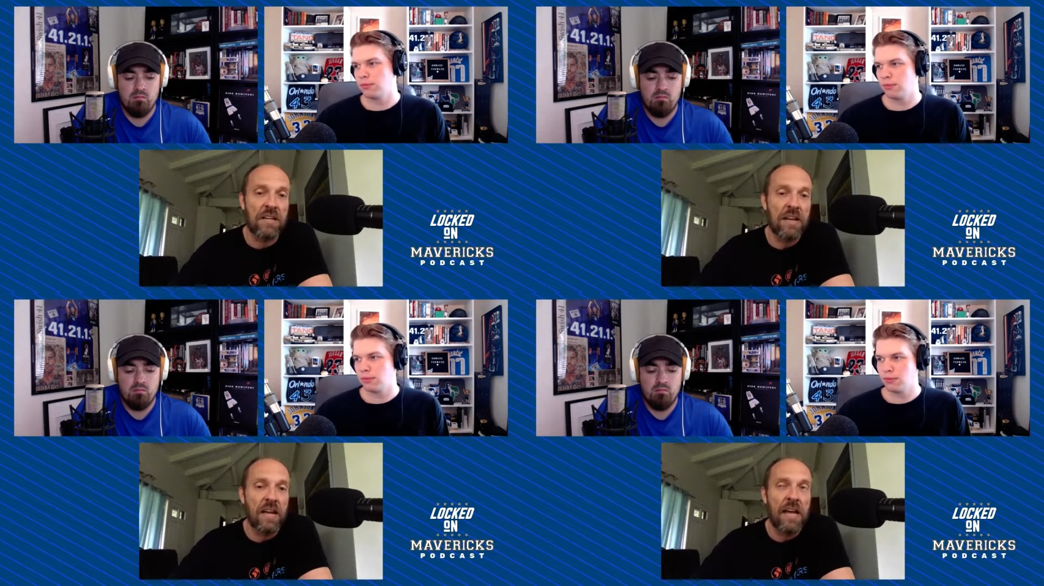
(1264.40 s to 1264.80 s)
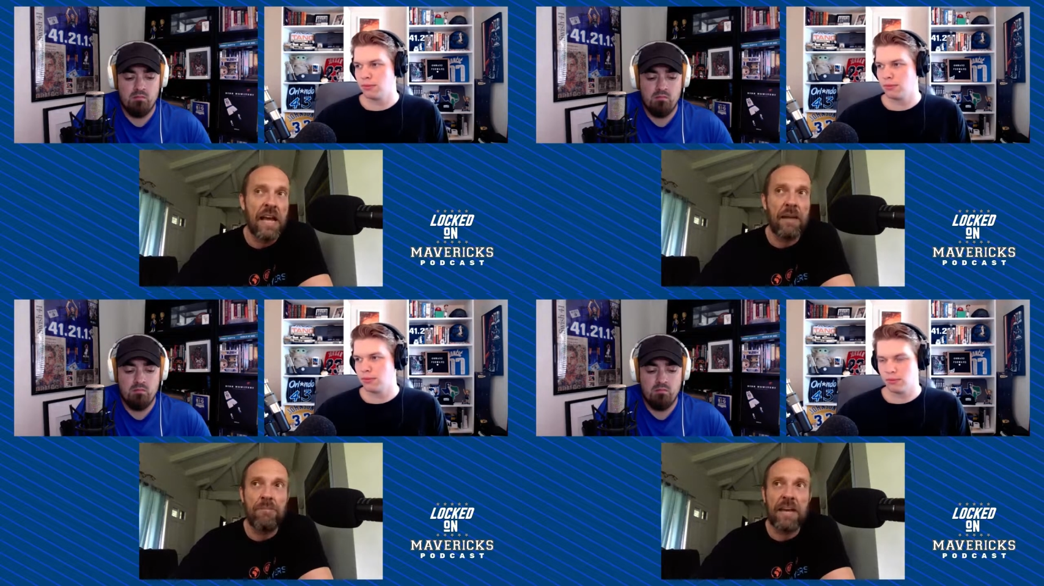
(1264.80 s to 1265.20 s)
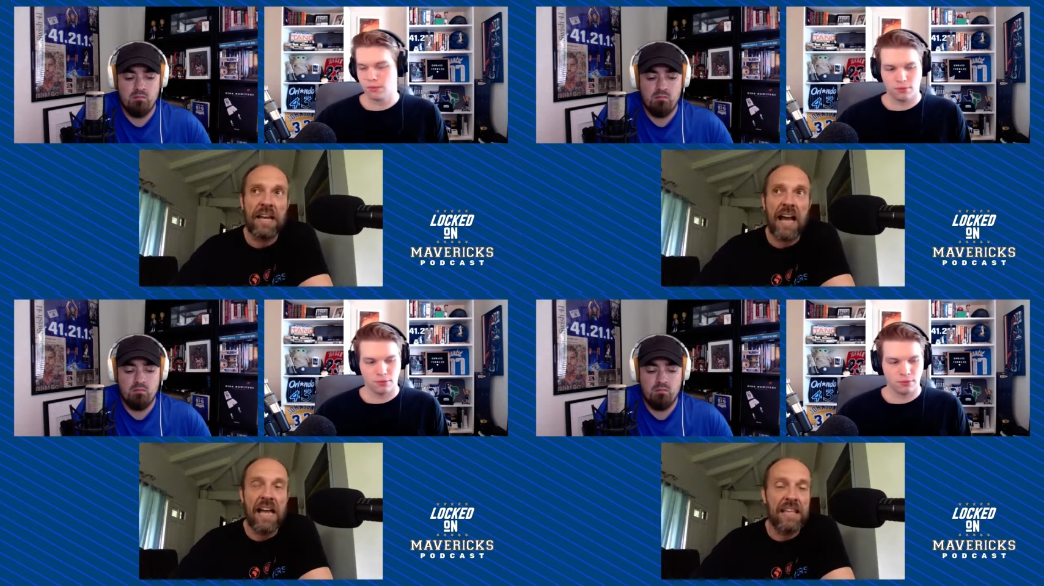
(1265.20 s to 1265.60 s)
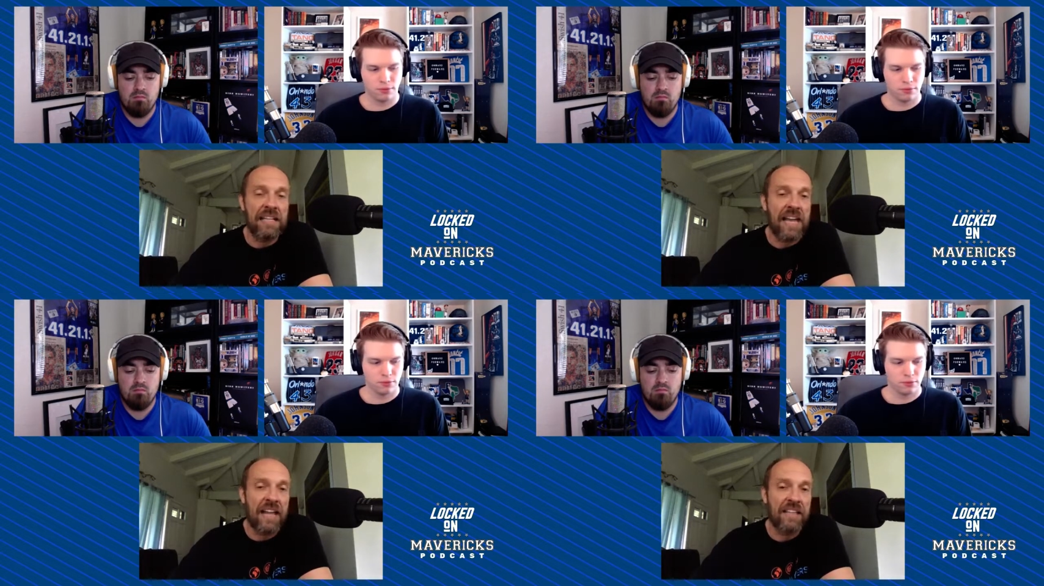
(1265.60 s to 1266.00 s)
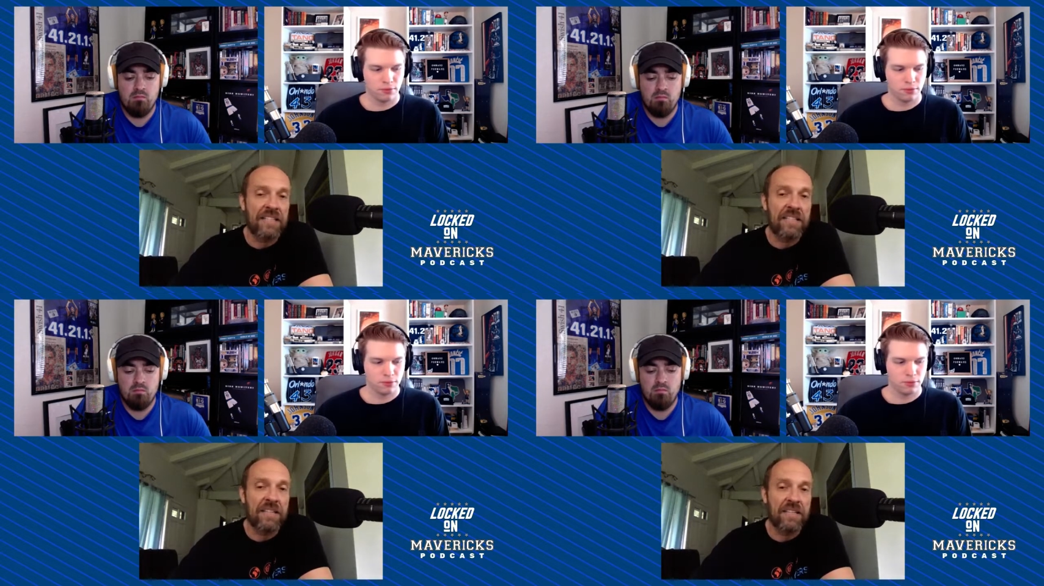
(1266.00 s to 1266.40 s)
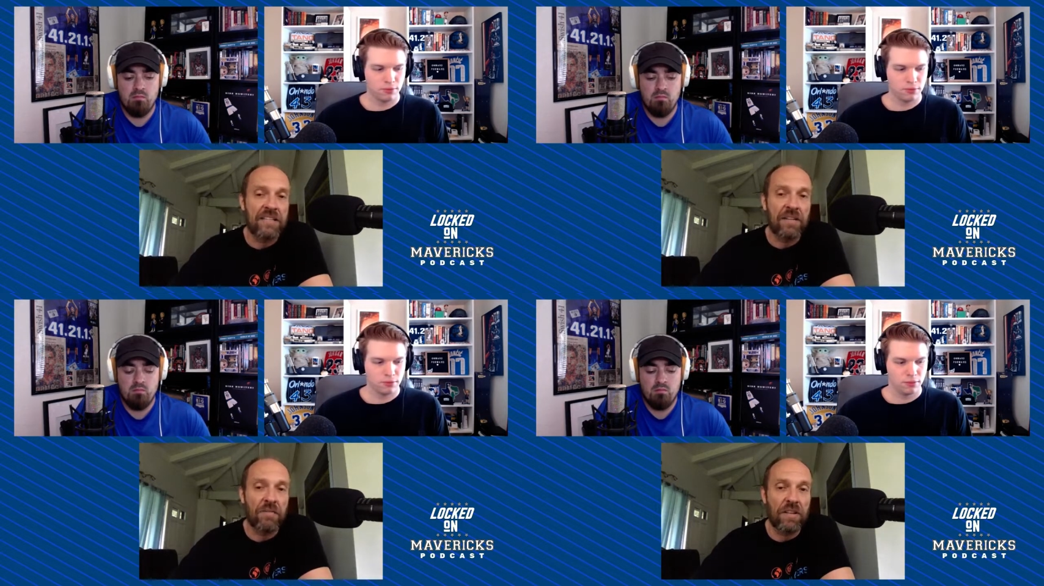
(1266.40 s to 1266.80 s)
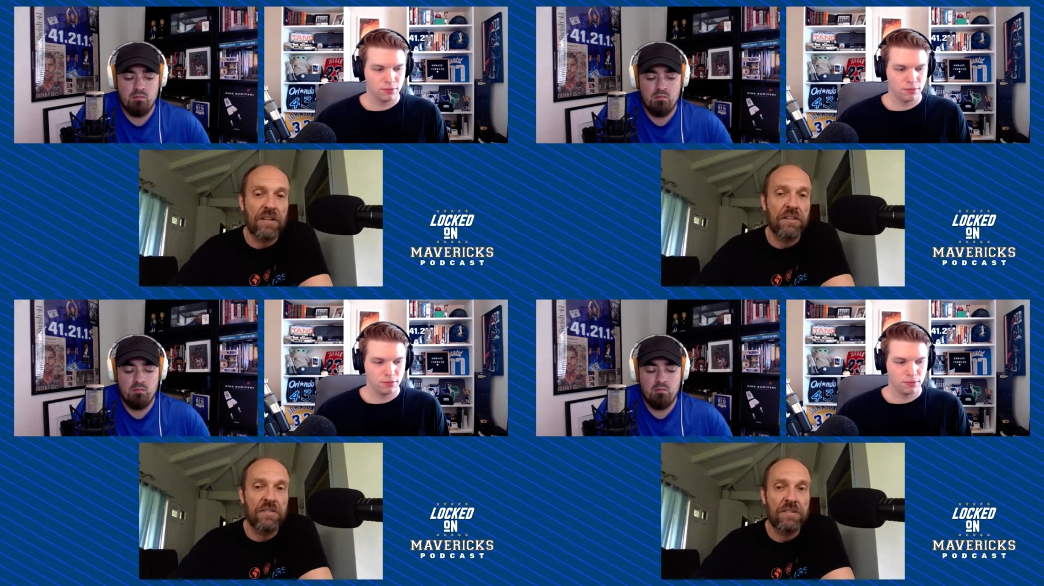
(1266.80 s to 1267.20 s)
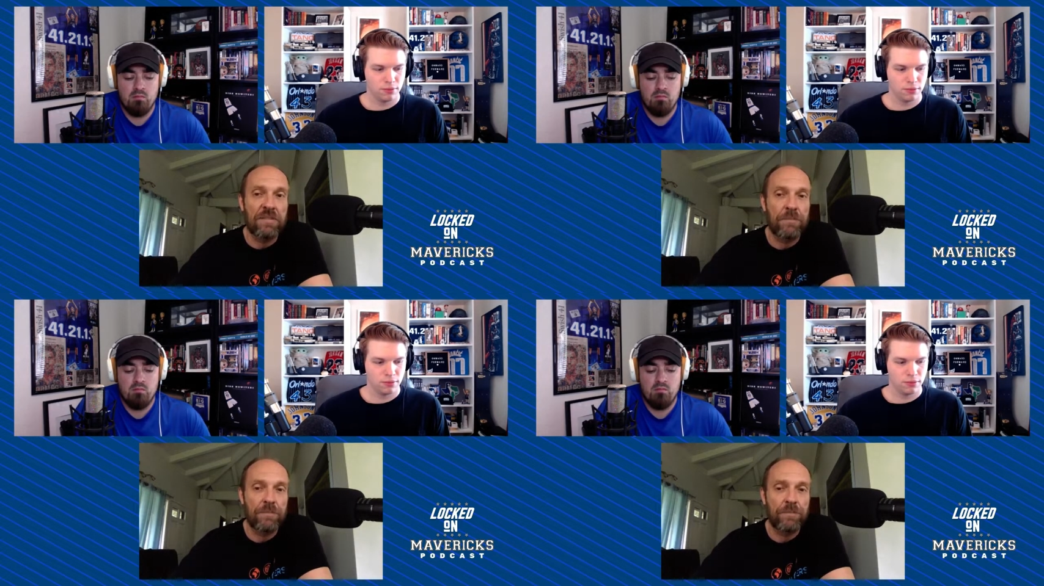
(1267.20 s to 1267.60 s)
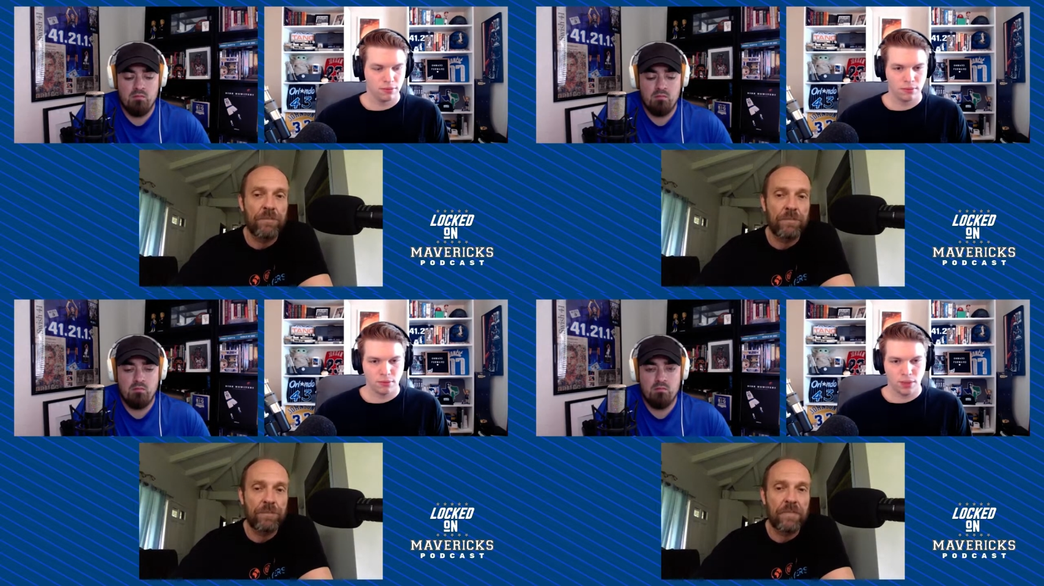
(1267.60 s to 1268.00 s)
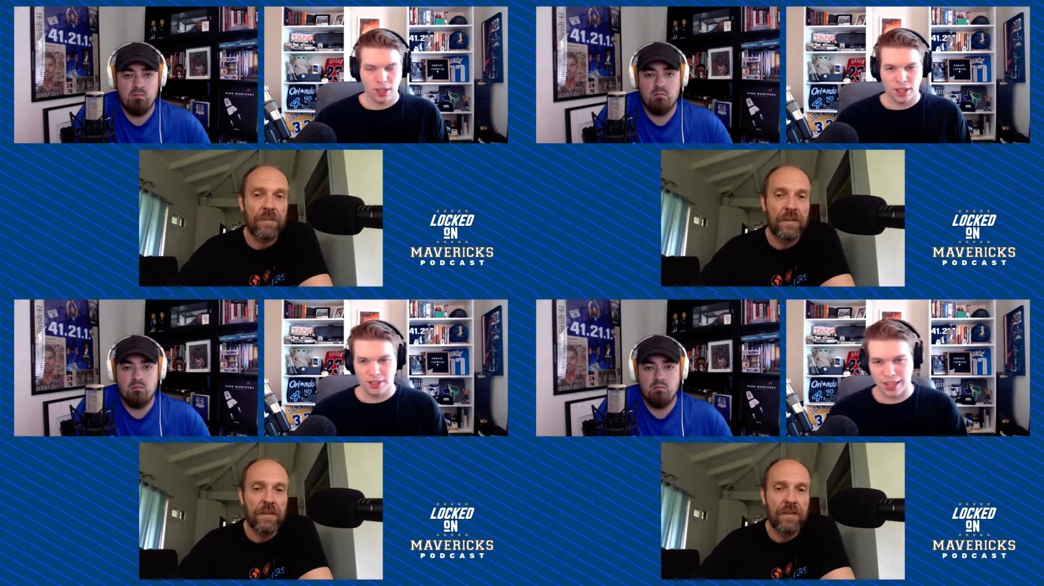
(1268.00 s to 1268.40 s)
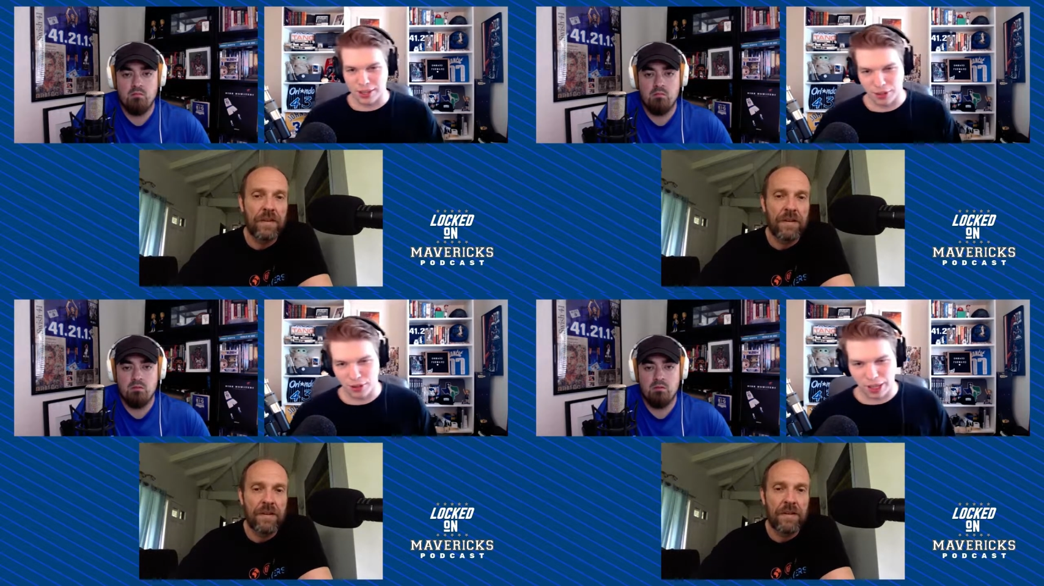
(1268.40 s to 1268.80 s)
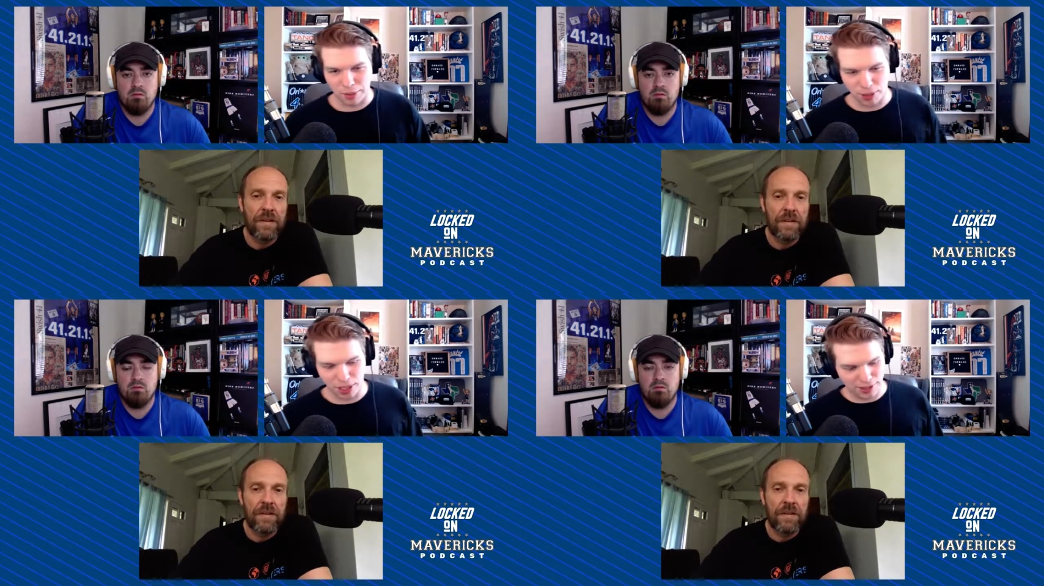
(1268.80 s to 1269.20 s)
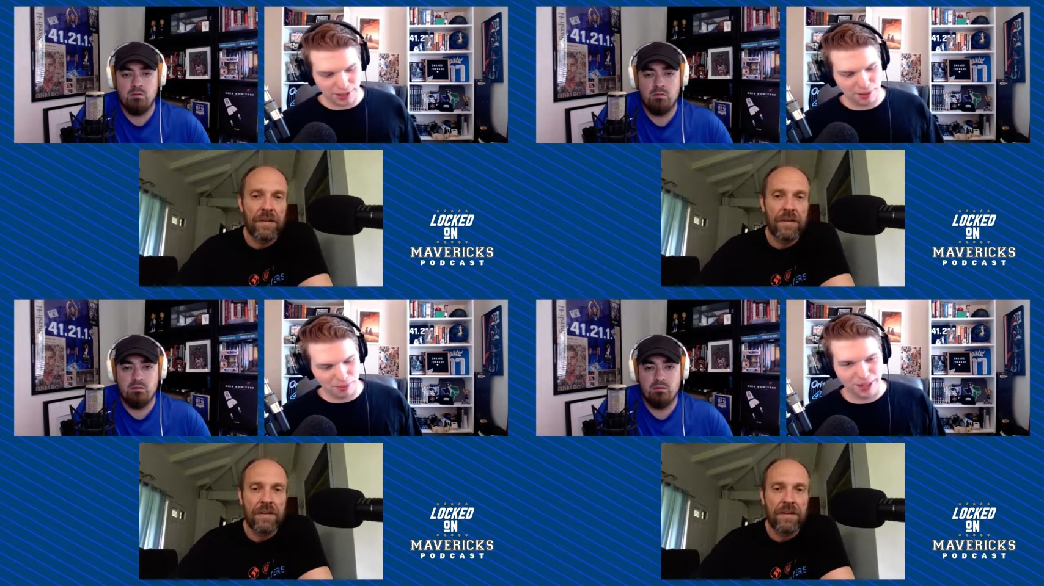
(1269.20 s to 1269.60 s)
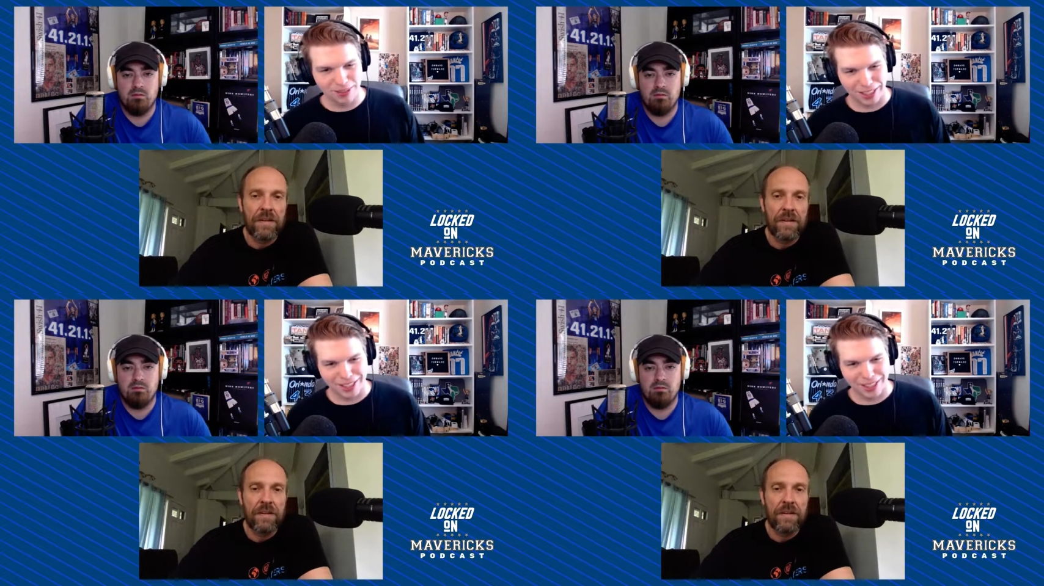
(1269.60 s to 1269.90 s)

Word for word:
Speaker 1: and and be a guy that Dallas could could really use.
Speaker 2: It sounds a little like Brunson to me, like